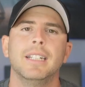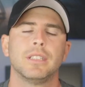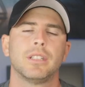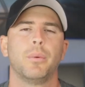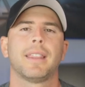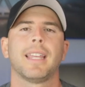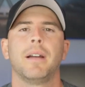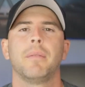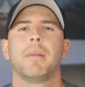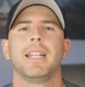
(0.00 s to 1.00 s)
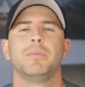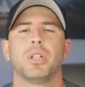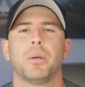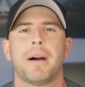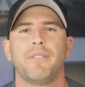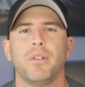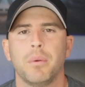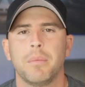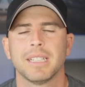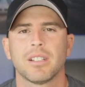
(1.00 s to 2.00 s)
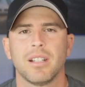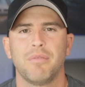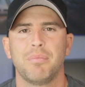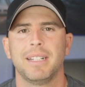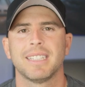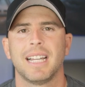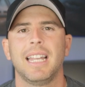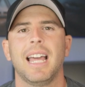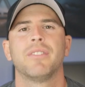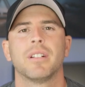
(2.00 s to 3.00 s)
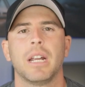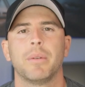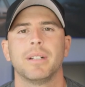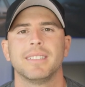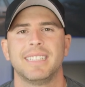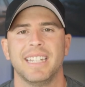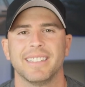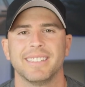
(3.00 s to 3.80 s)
So with that, my name's Joe Moffett with Master Life by Design. Have a great one. See ya.